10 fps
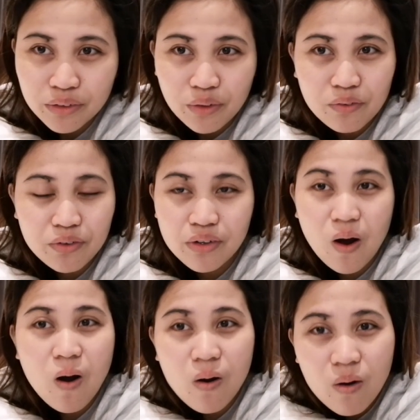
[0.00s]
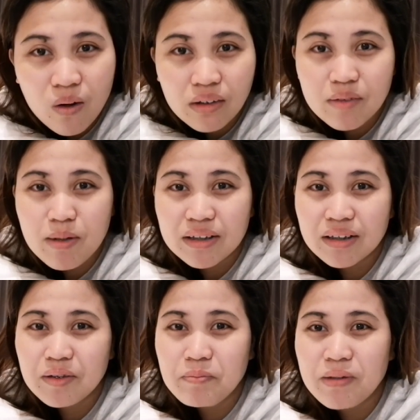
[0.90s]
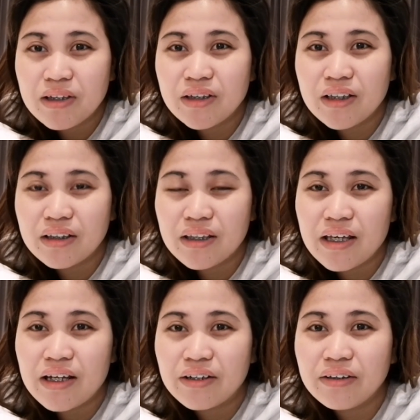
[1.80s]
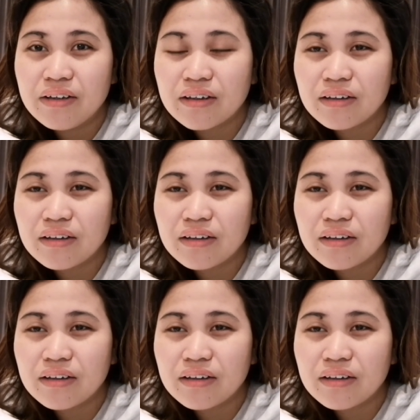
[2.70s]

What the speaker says: So for all the positive patient there,